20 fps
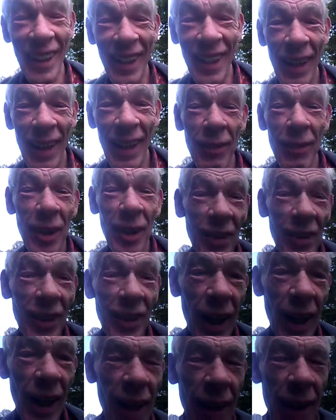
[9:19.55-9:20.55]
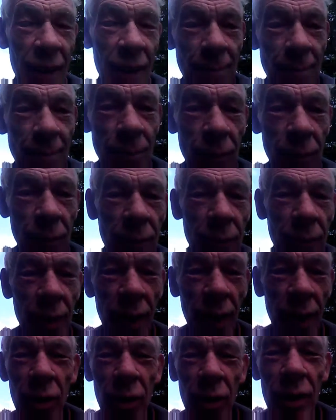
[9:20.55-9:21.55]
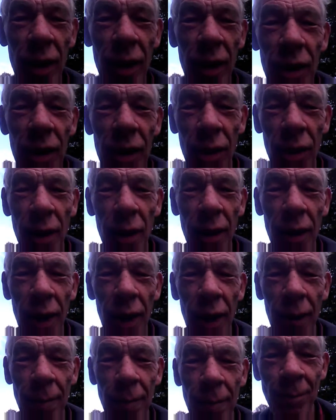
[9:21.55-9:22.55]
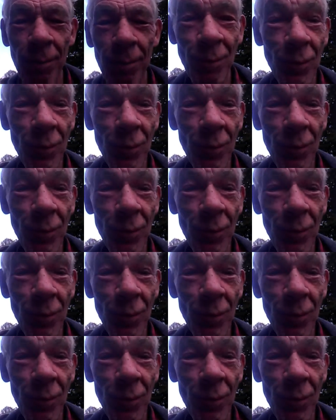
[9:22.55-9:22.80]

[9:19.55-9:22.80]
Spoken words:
Yeah, I'm a good guy. I don't need your